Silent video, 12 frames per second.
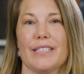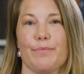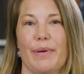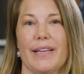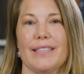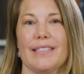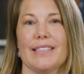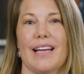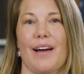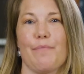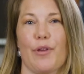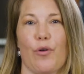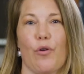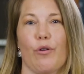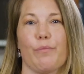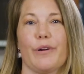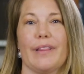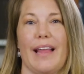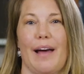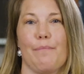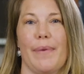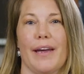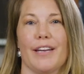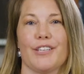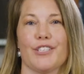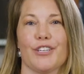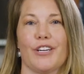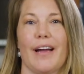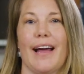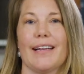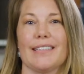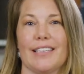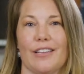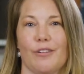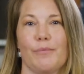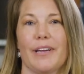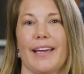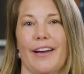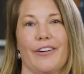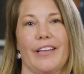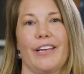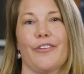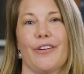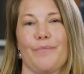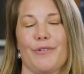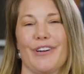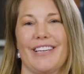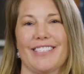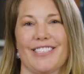Spence. I'm the corporate lab manager at Tillamook County Creamery